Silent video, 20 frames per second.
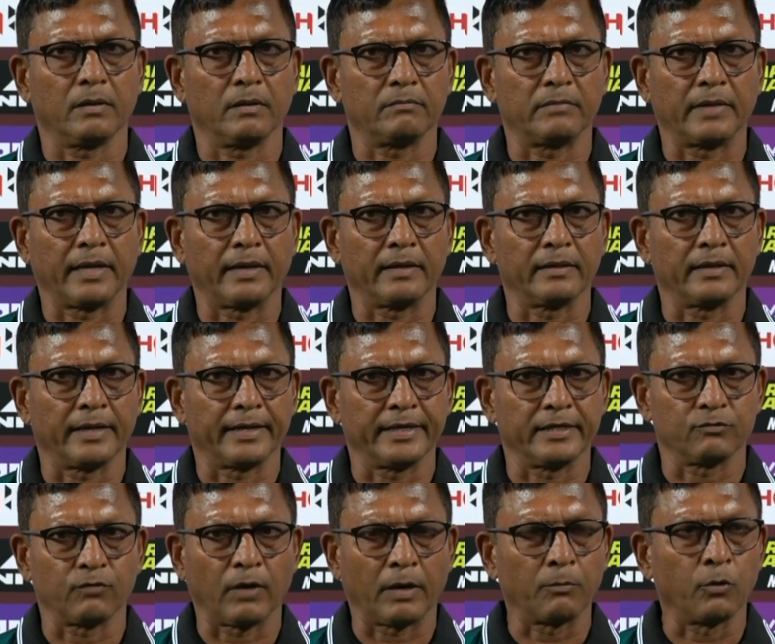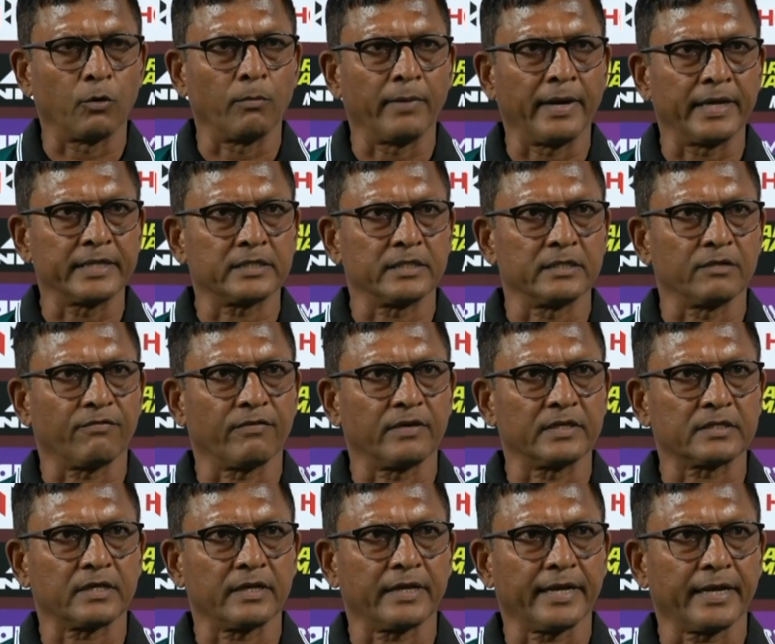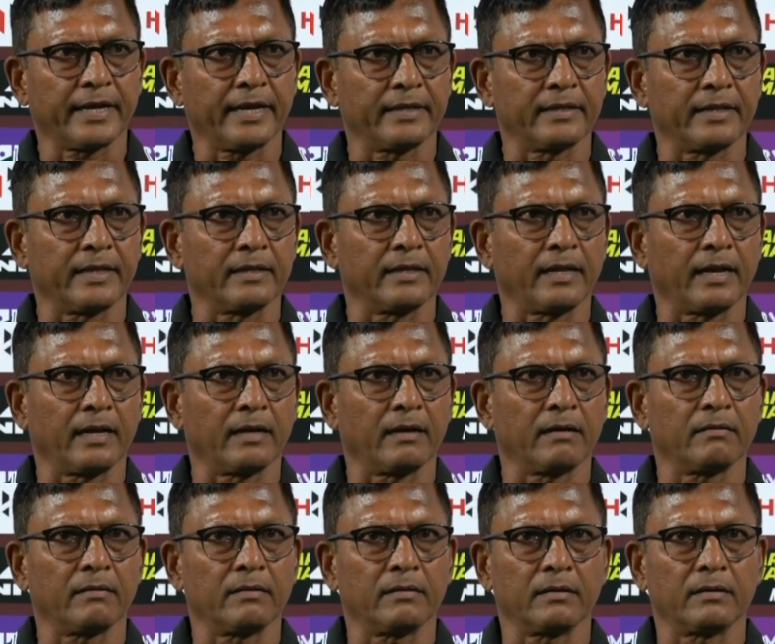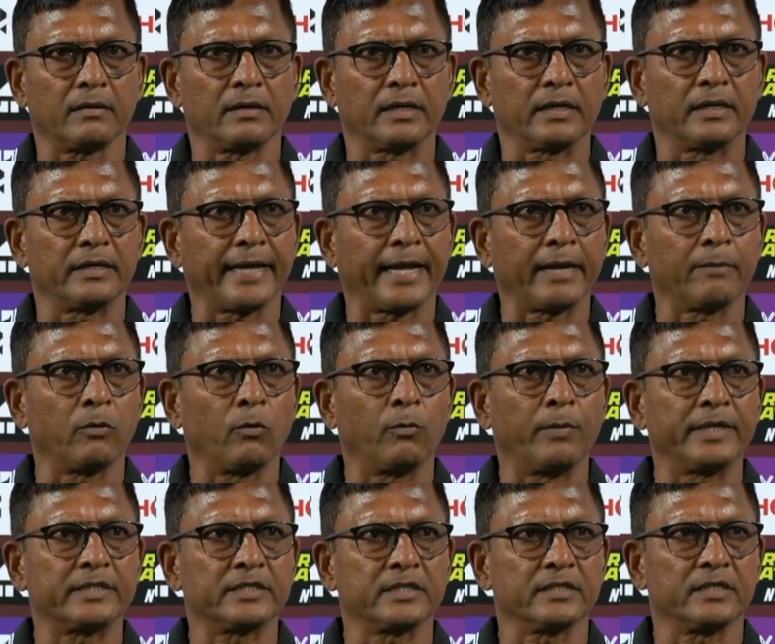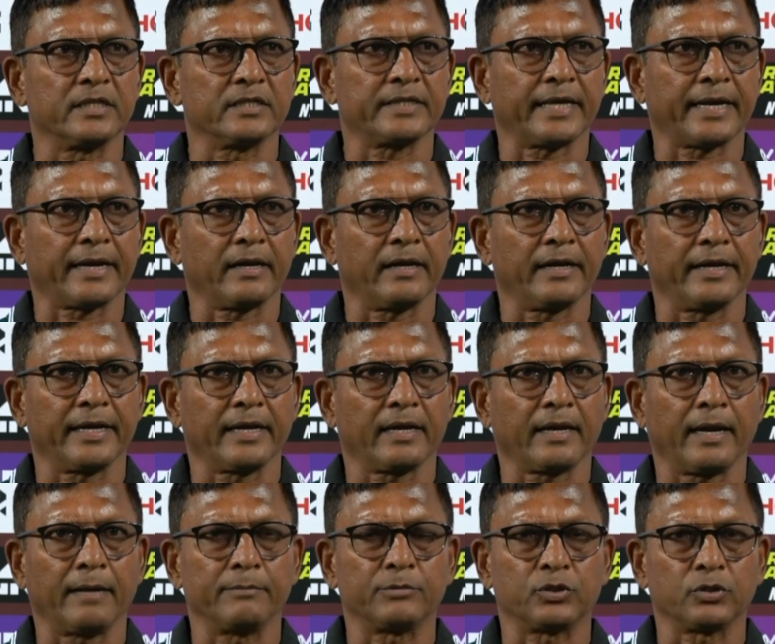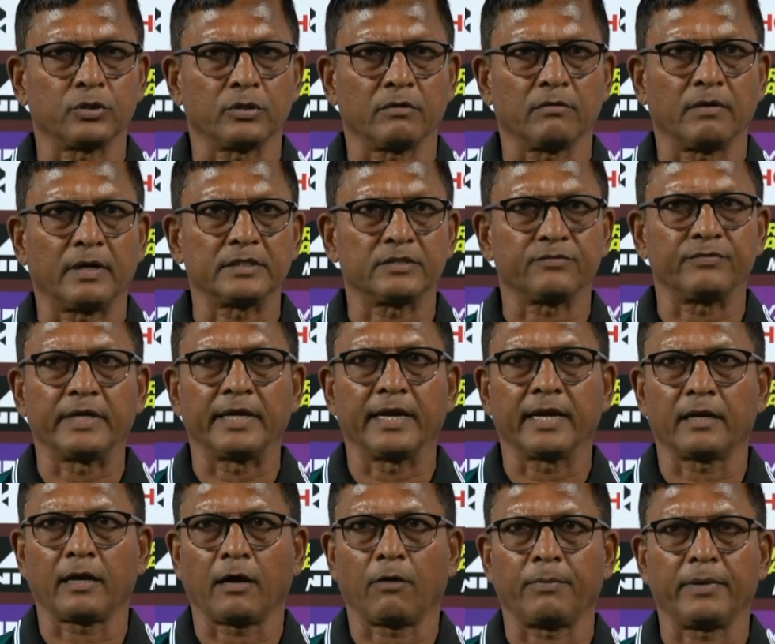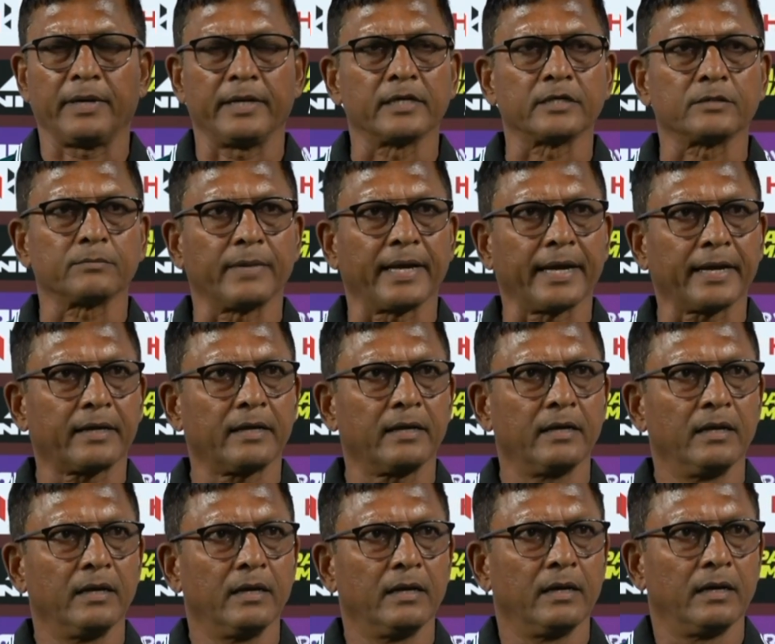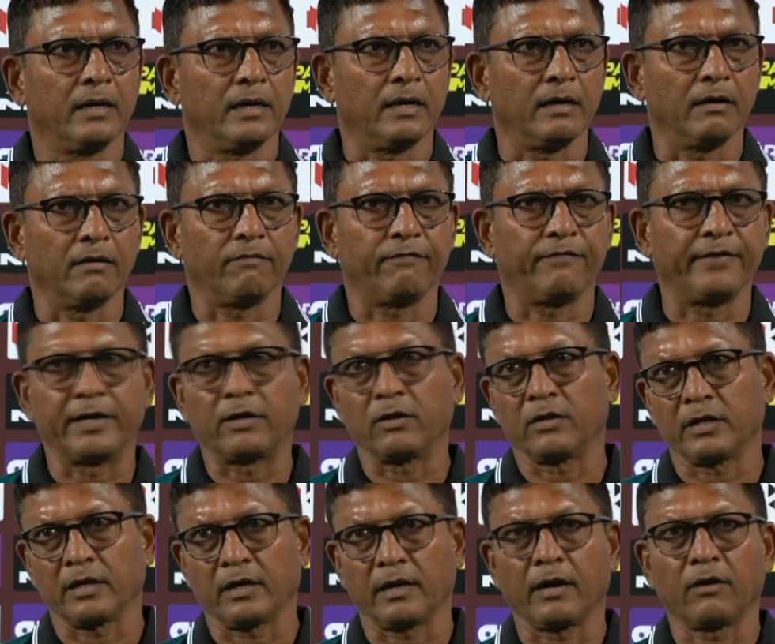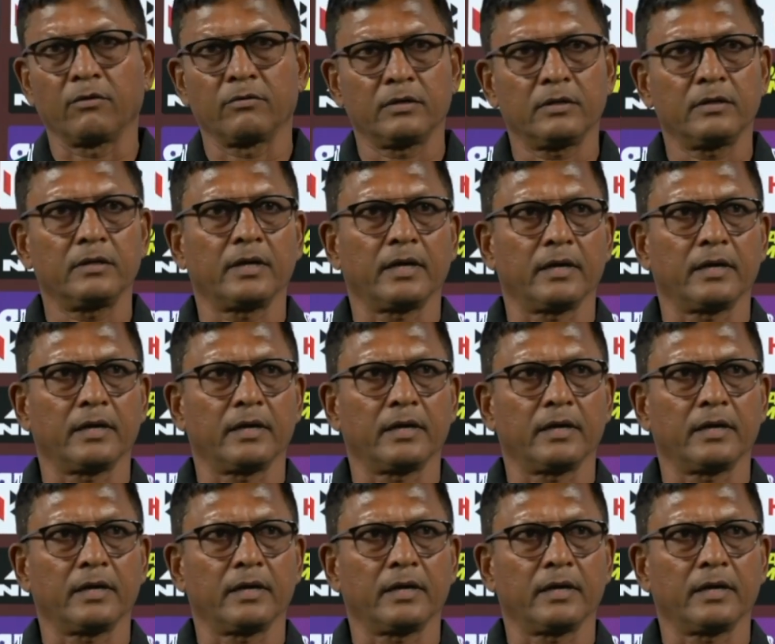There is one more match in the first leg, and then there are another 10 more matches in the second leg. I'm sure once we get our players back fit on the ground,